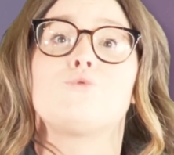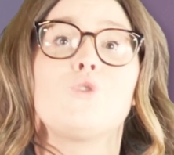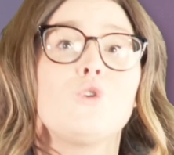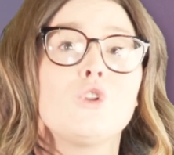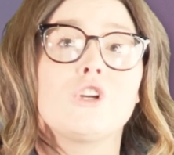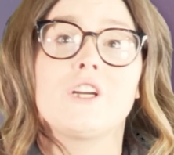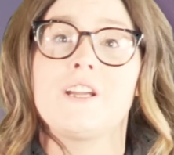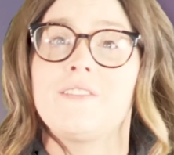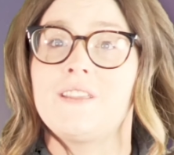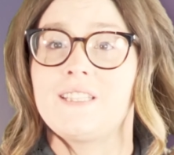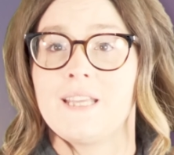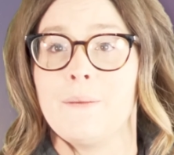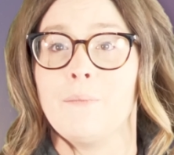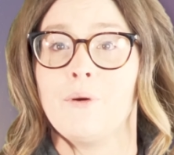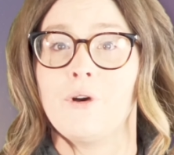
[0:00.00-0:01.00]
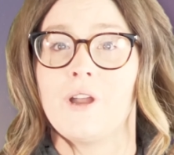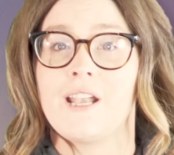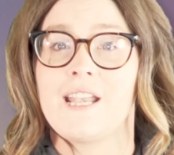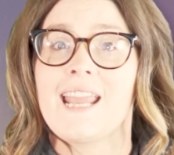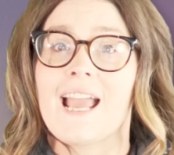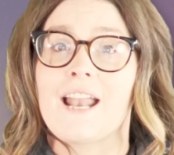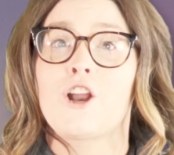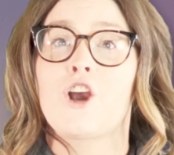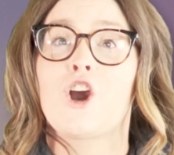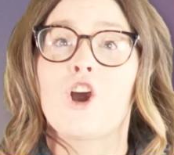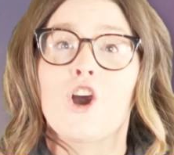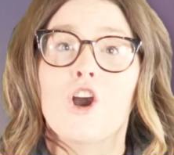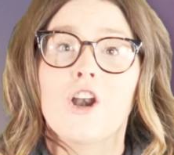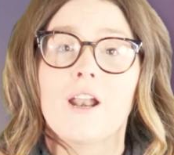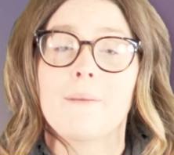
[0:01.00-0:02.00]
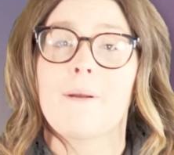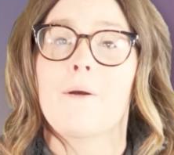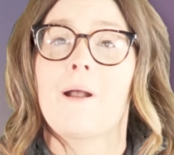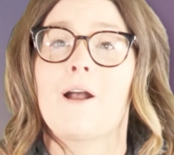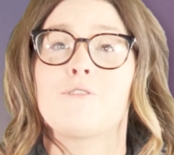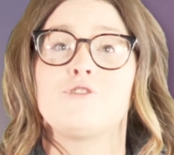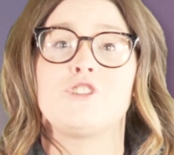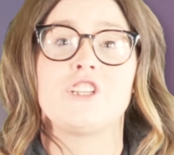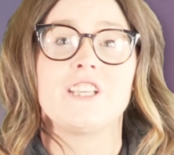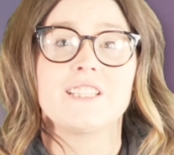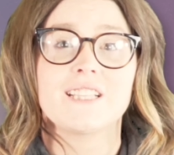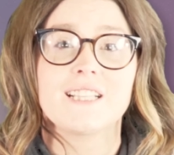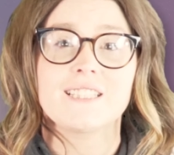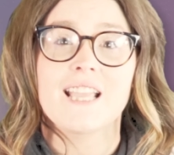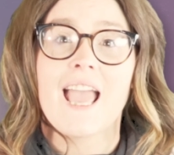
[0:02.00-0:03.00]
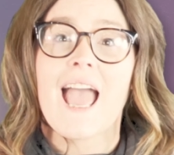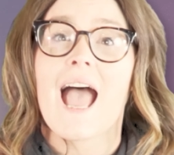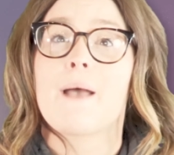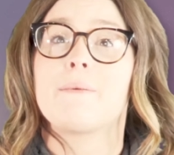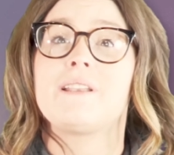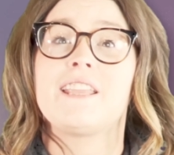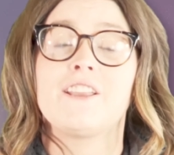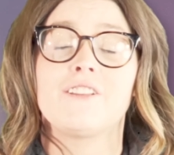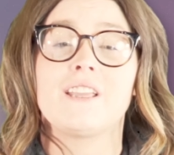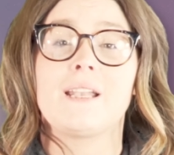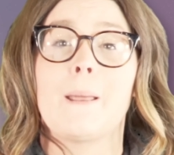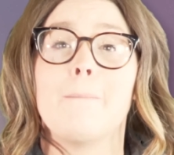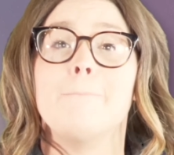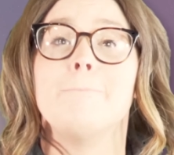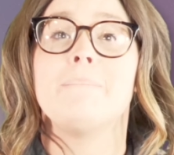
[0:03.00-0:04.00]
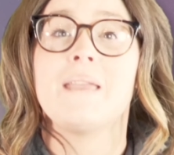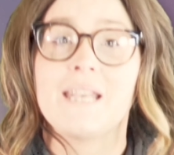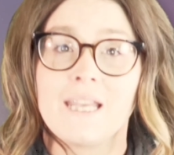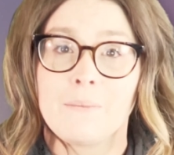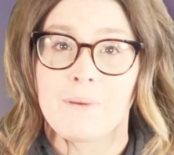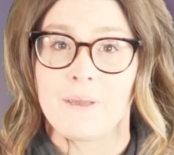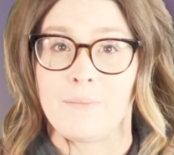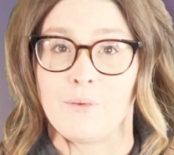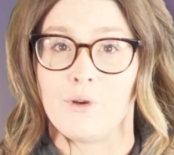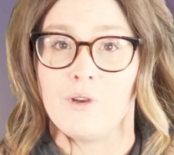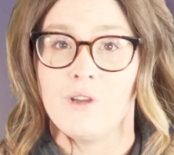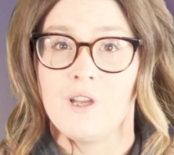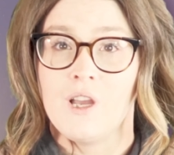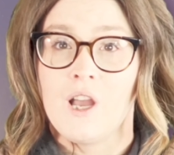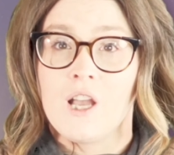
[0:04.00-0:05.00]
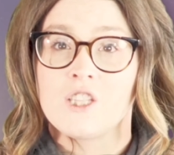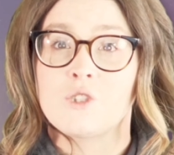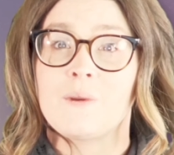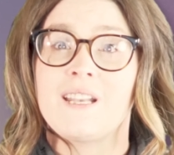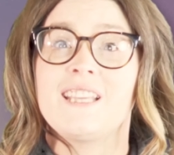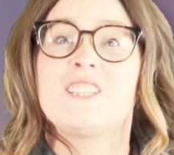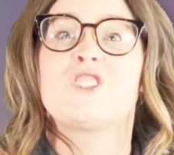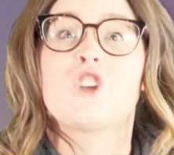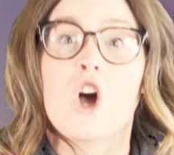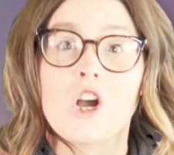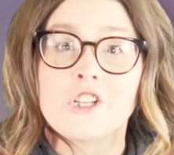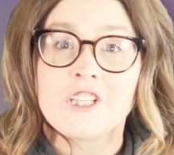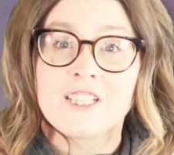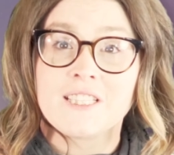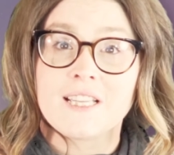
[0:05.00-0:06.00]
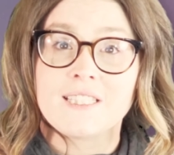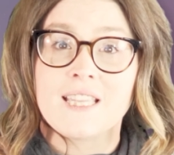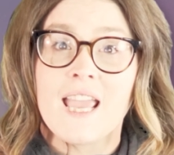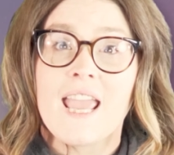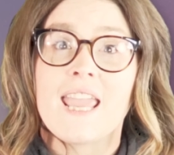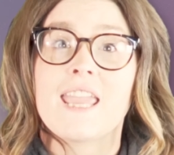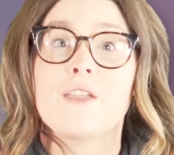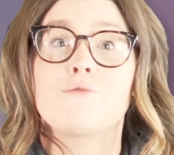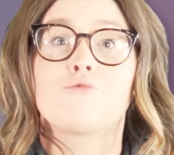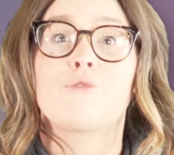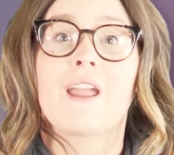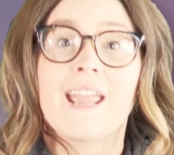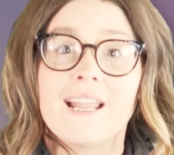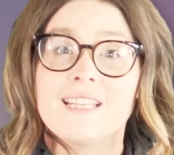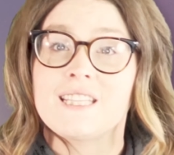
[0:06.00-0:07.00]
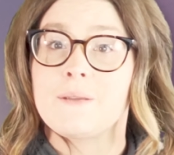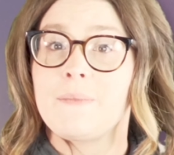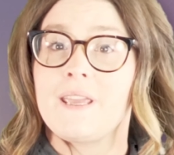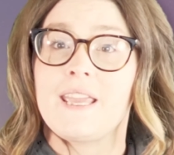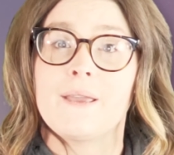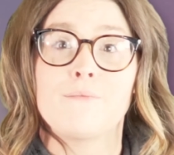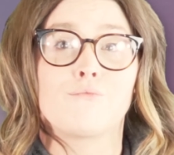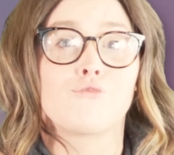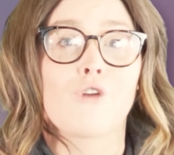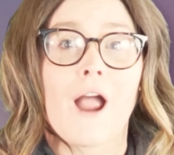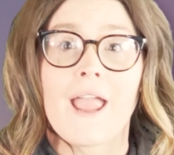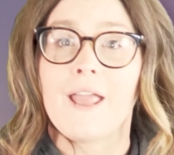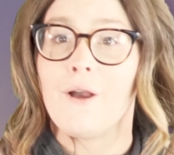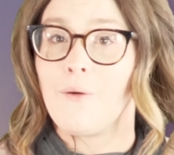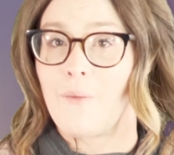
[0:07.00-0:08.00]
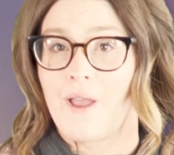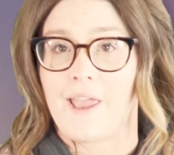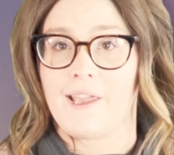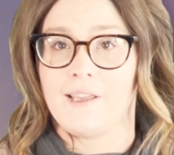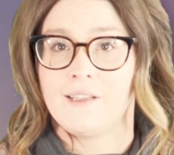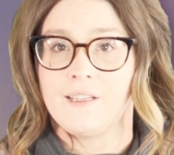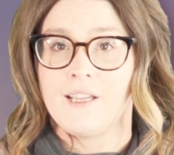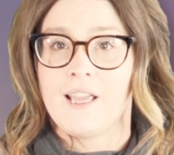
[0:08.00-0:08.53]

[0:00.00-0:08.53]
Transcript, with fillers: ruler in the temple and he had heard about how Jesus had been healing many people. So when he saw Jesus, he ran to meet him right away.